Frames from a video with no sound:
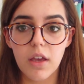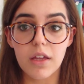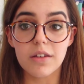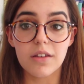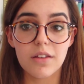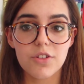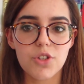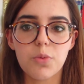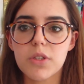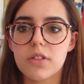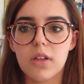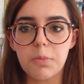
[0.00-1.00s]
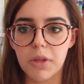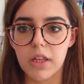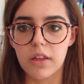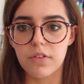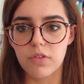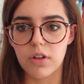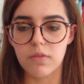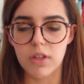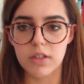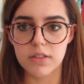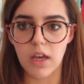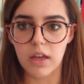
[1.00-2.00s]
And she wasn't completely free of the
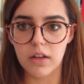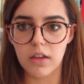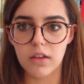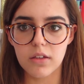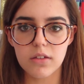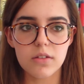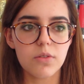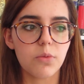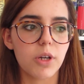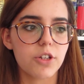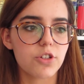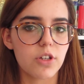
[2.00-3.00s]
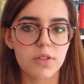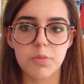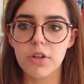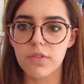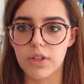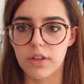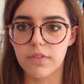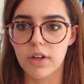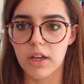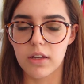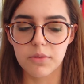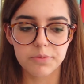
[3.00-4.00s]
anxiety, which is perfectly
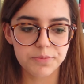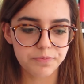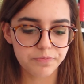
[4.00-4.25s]
fine.